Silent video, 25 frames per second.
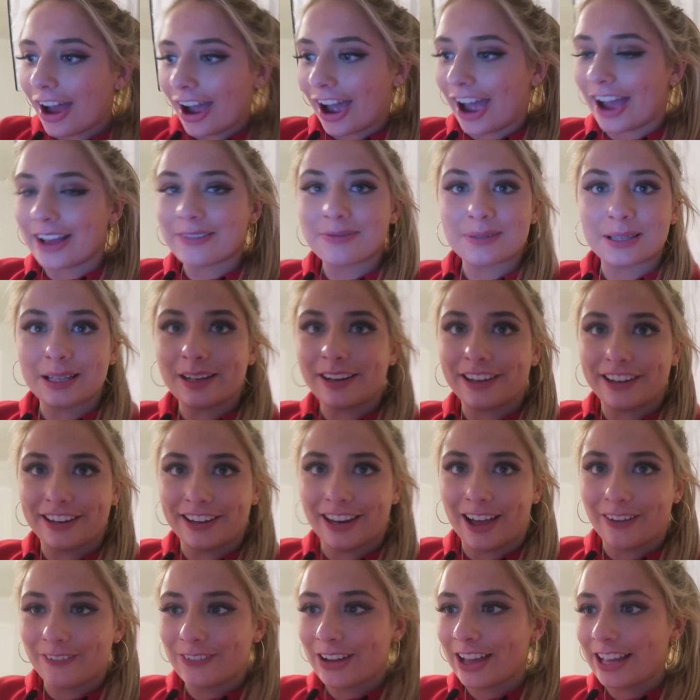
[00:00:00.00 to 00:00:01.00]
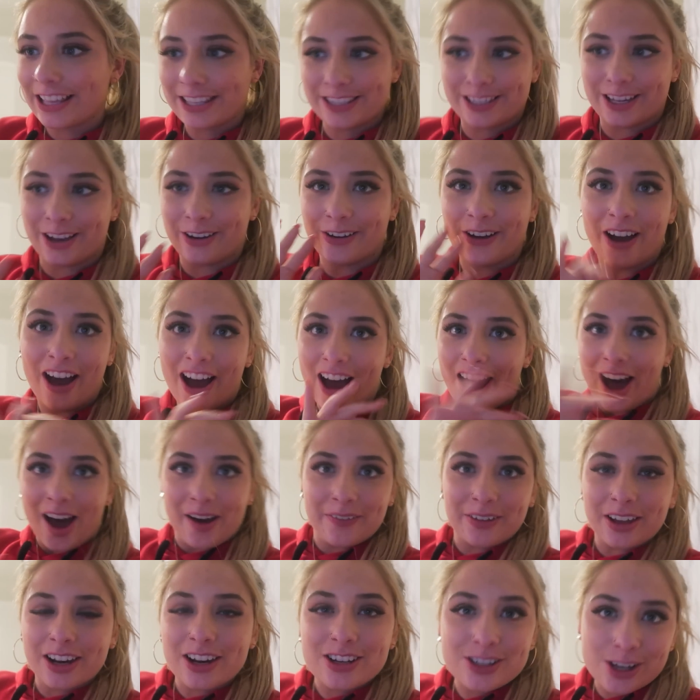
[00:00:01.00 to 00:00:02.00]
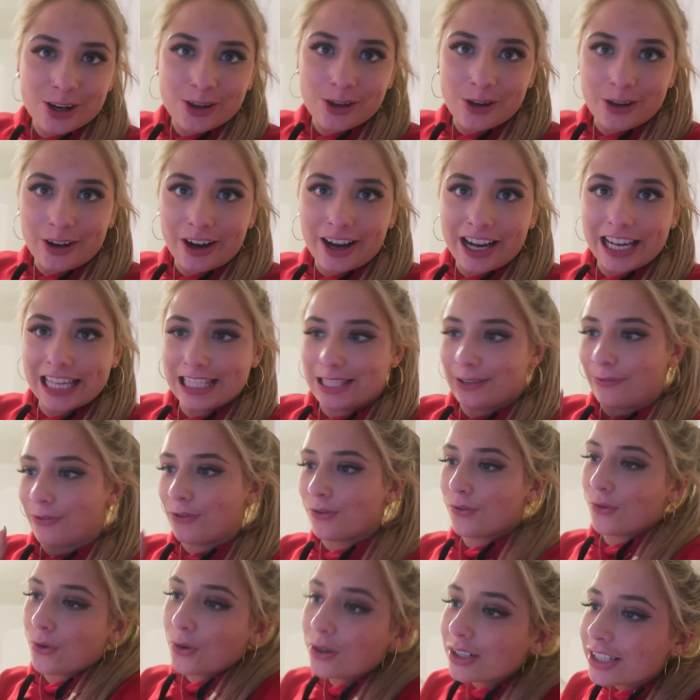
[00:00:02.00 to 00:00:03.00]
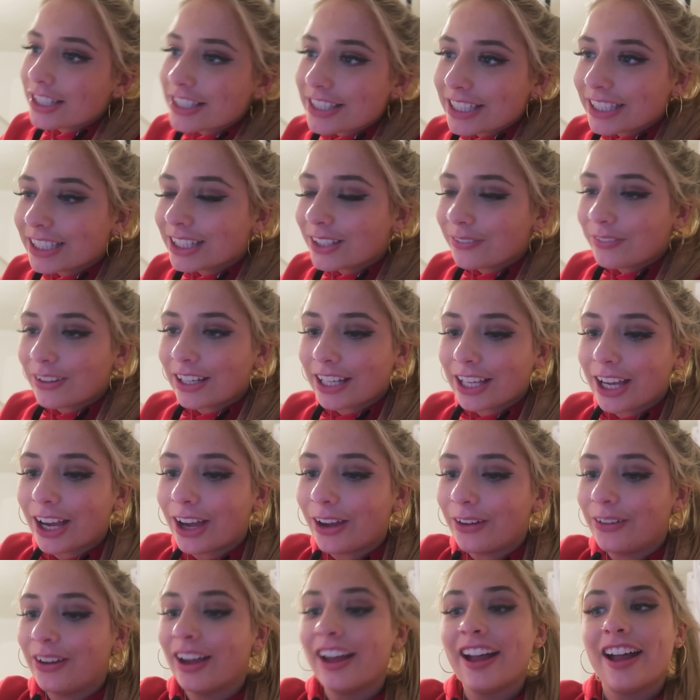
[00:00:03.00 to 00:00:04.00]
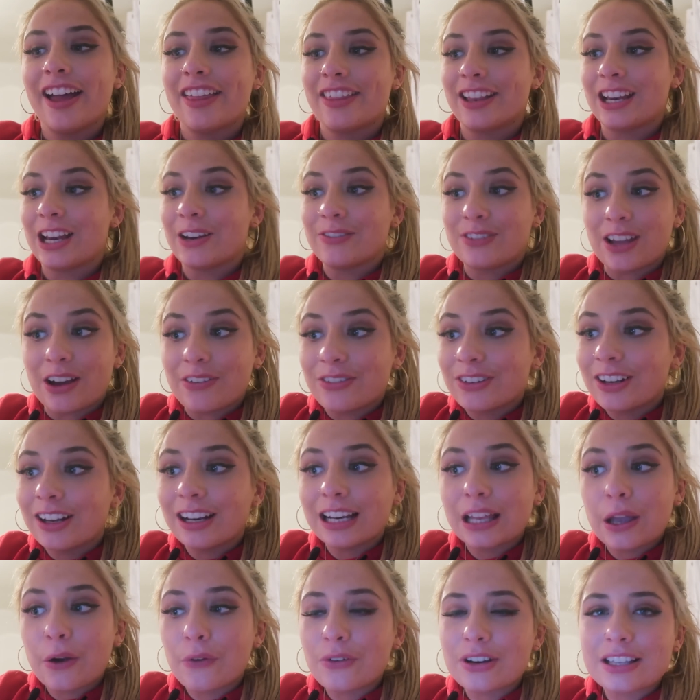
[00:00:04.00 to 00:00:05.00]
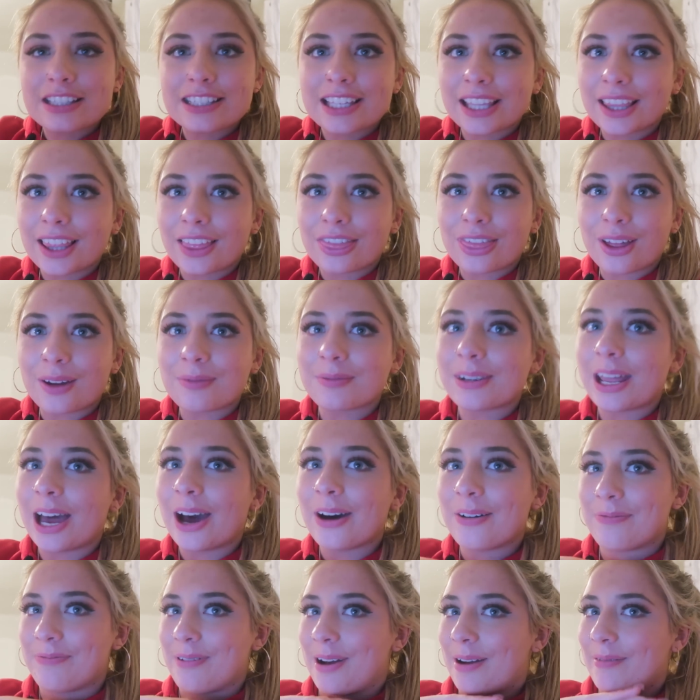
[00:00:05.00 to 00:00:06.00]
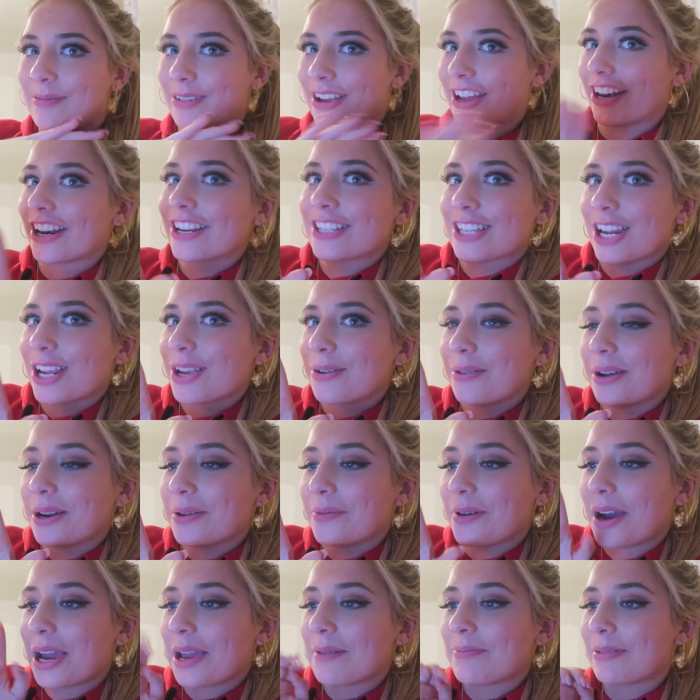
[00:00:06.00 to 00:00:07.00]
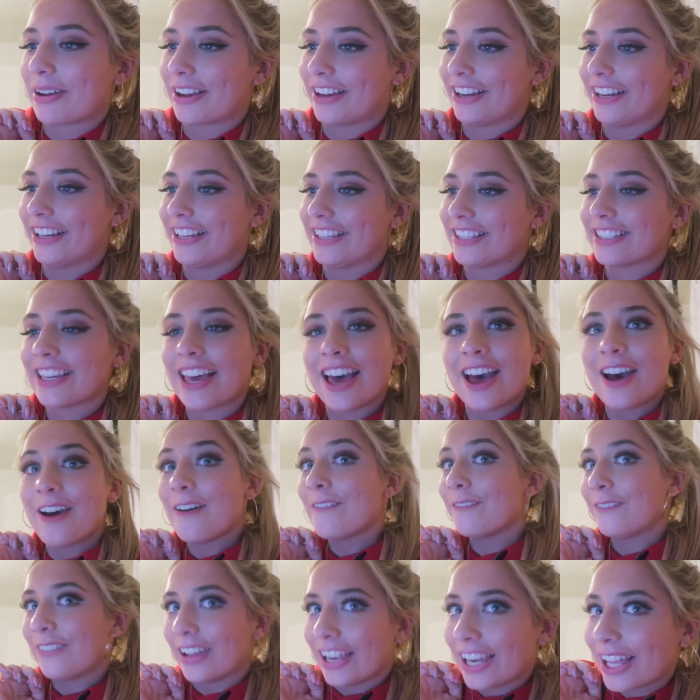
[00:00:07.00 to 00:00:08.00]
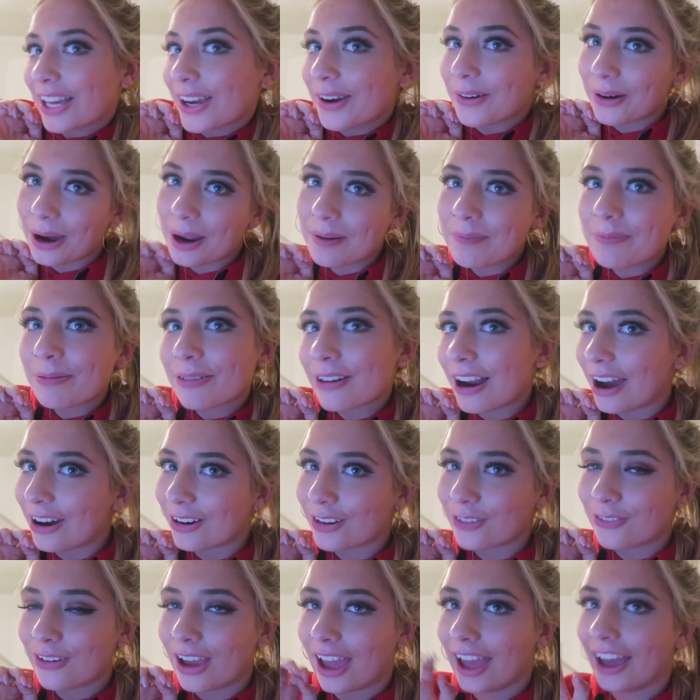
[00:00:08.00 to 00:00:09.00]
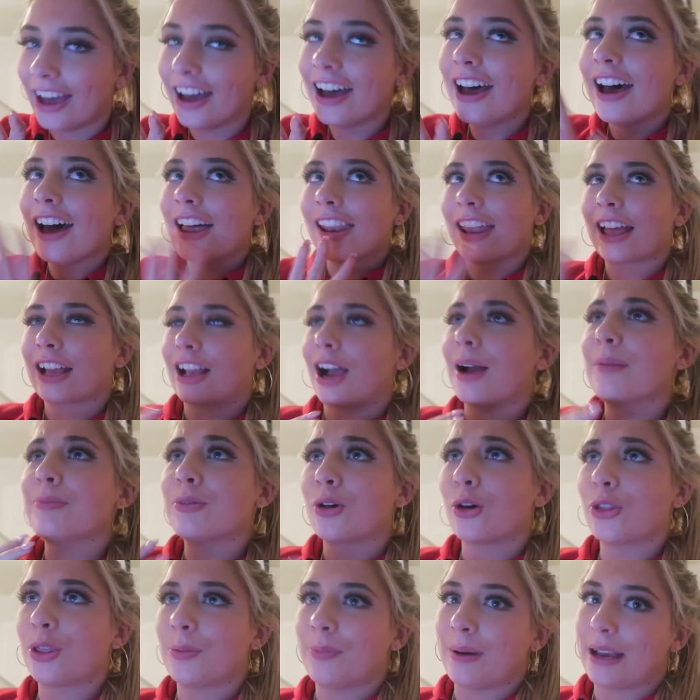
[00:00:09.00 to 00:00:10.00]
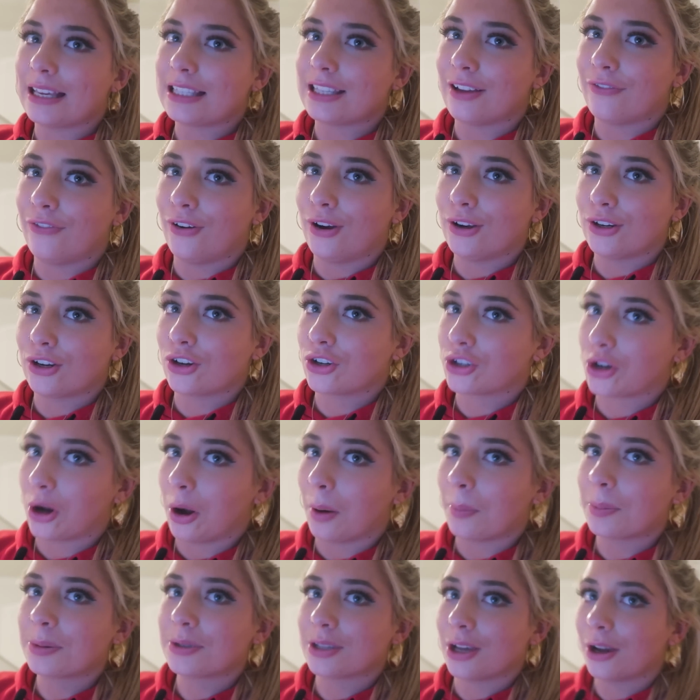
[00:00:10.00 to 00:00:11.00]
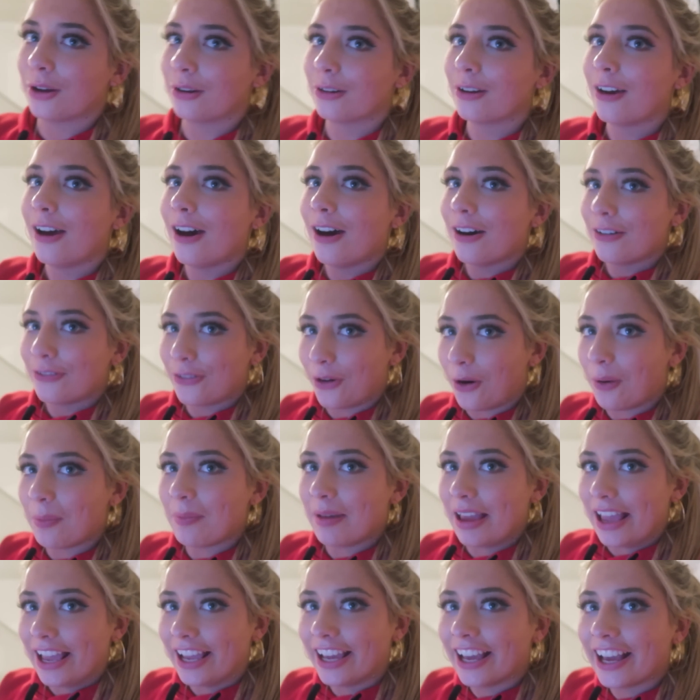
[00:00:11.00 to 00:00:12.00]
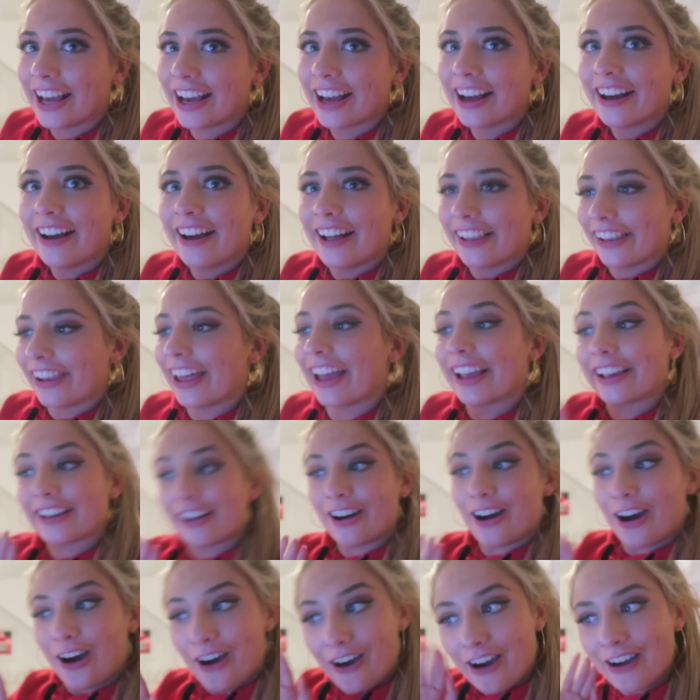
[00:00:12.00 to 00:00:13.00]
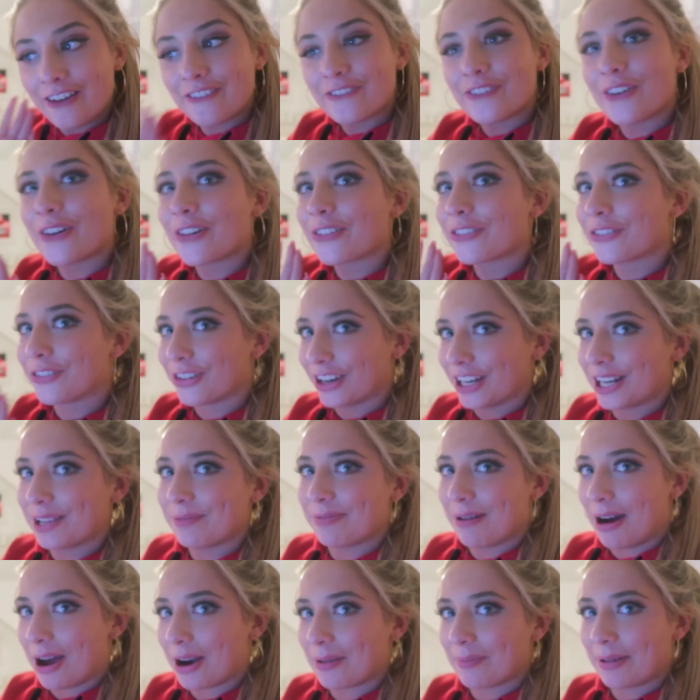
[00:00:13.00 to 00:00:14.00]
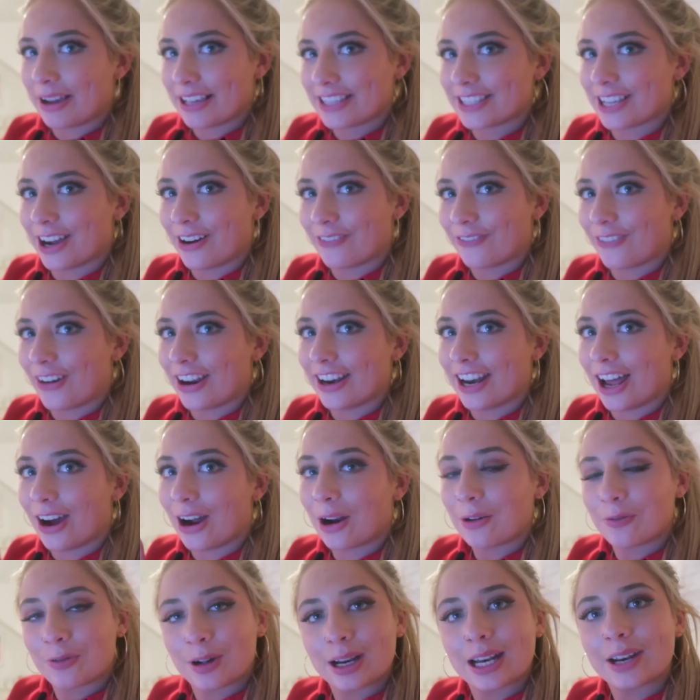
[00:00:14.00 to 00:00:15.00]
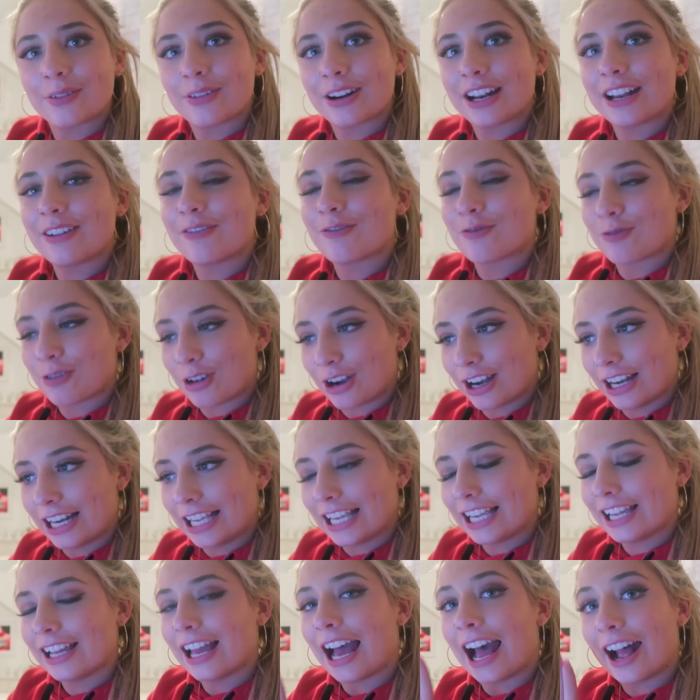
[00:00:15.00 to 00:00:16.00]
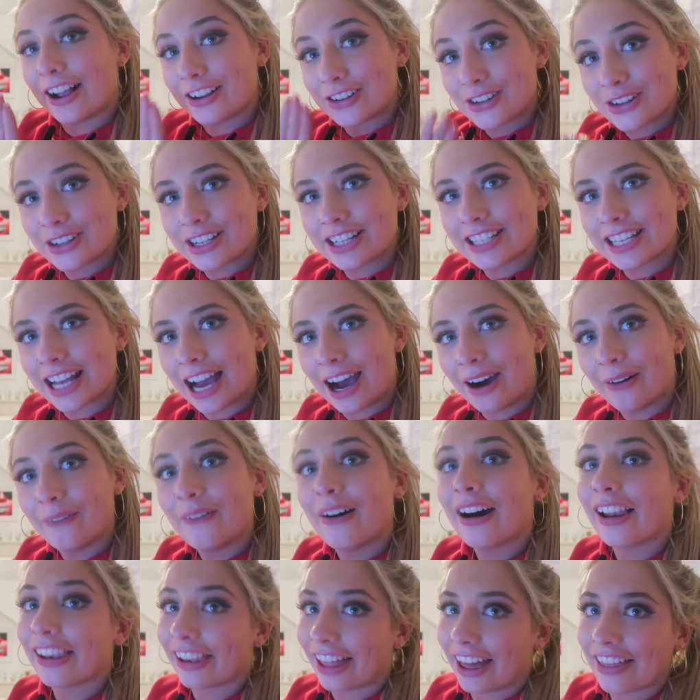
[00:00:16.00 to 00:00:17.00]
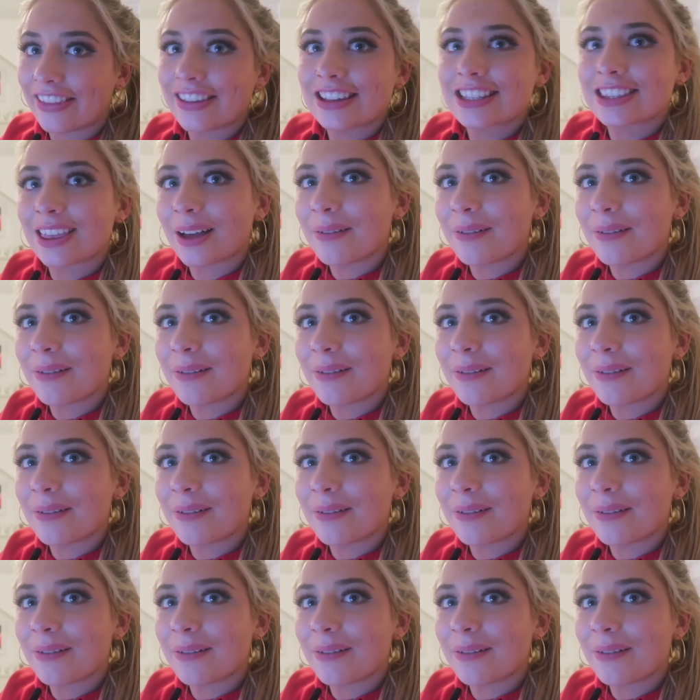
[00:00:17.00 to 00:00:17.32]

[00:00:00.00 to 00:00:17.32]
I absolutely love it. So I'm going to show you guys. If you've already seen the video, then you've definitely already seen the thumbnail, but I'm going to show you anyway because feeling quite proud of it. Like, I'm not the best at Photoshop, so for me, like, I feel really proud of myself right now. I really, really, really, as you can tell, like this